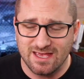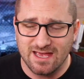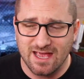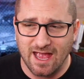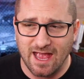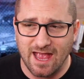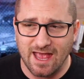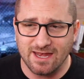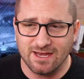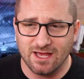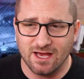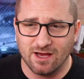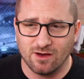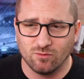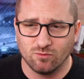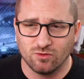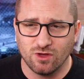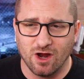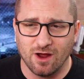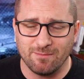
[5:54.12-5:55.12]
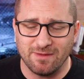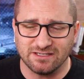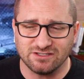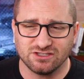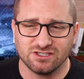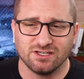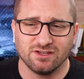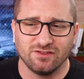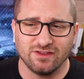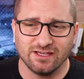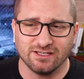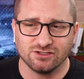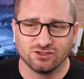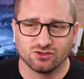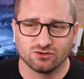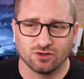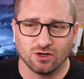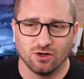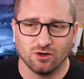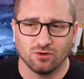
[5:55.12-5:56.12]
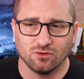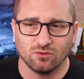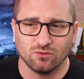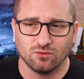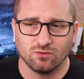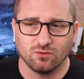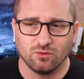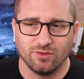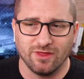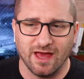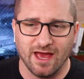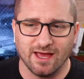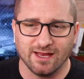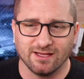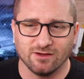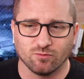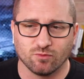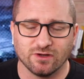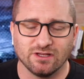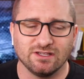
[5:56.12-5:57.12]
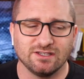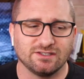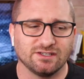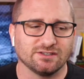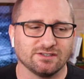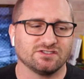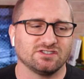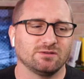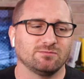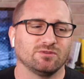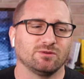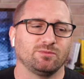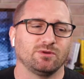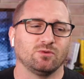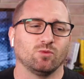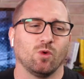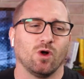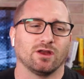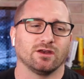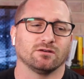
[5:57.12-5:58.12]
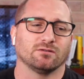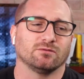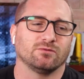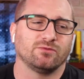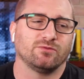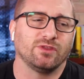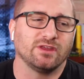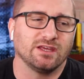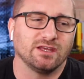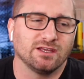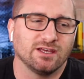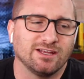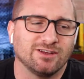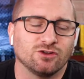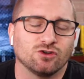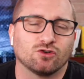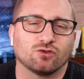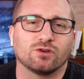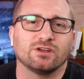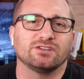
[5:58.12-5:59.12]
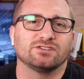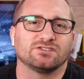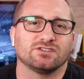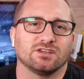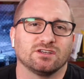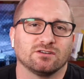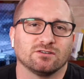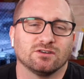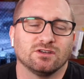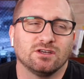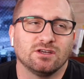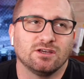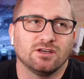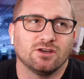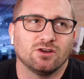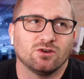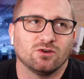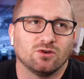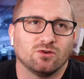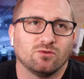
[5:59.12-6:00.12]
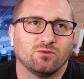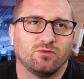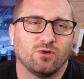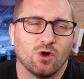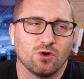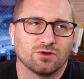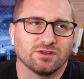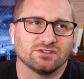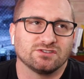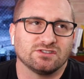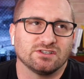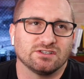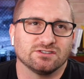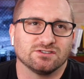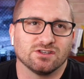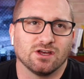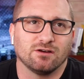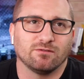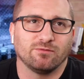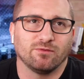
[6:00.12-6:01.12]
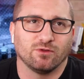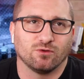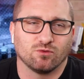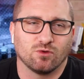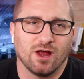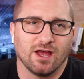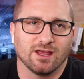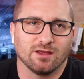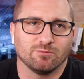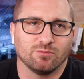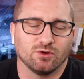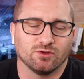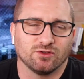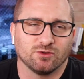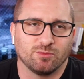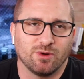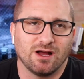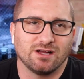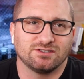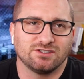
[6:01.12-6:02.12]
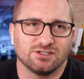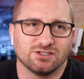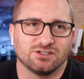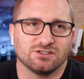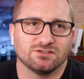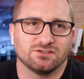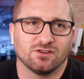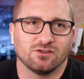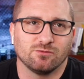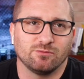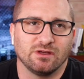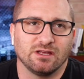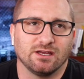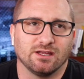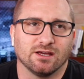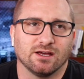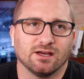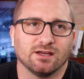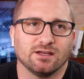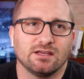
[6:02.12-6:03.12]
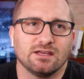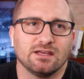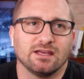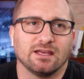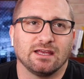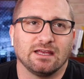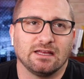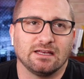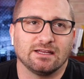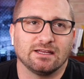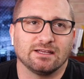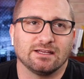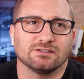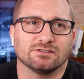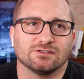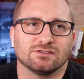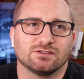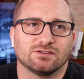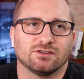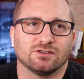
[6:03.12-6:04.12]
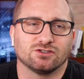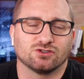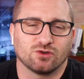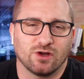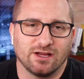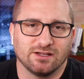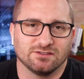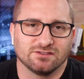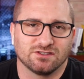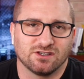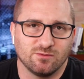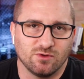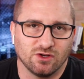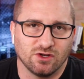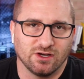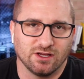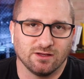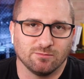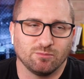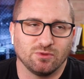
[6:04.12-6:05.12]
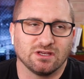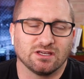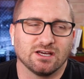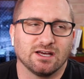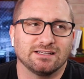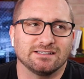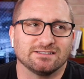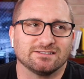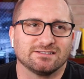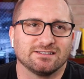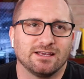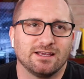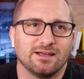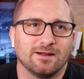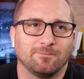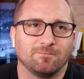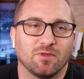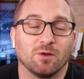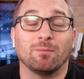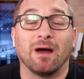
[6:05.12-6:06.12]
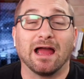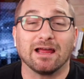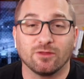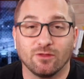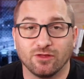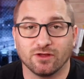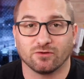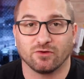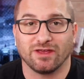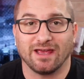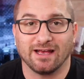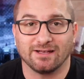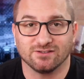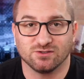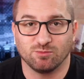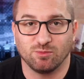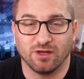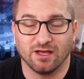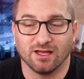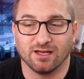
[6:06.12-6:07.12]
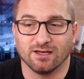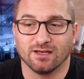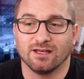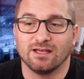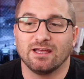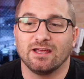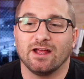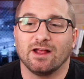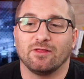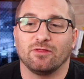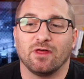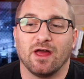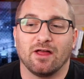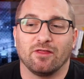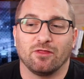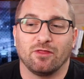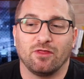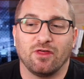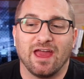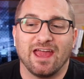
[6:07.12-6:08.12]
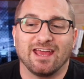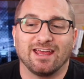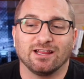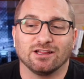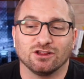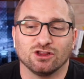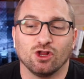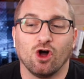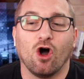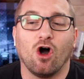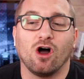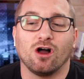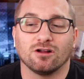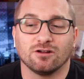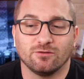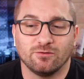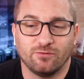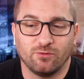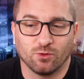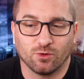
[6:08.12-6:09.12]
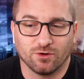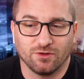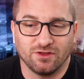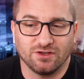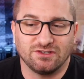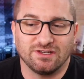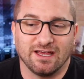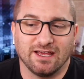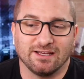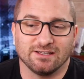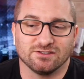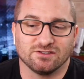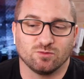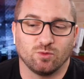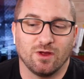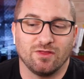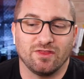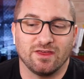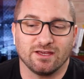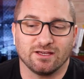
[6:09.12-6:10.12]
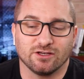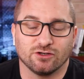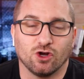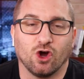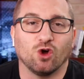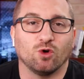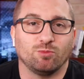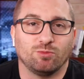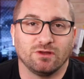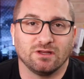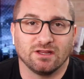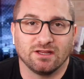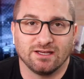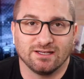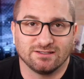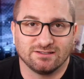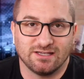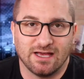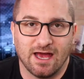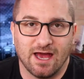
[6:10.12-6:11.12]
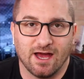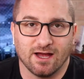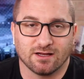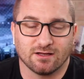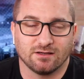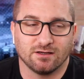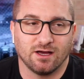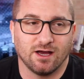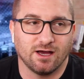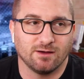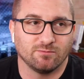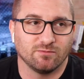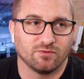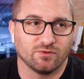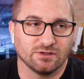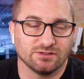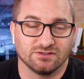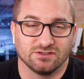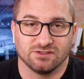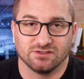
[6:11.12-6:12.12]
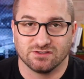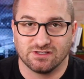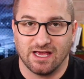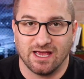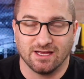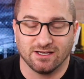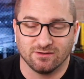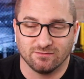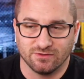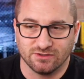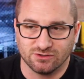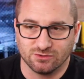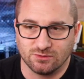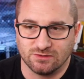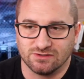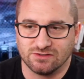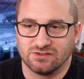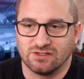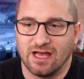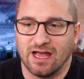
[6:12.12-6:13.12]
I mentioned in the intro that it really does seem to be one of the increasing focuses of the right, both their politicians and their media. It is the trans community, because my theory has been that they long for the days when they could openly attack, for instance, gay individuals.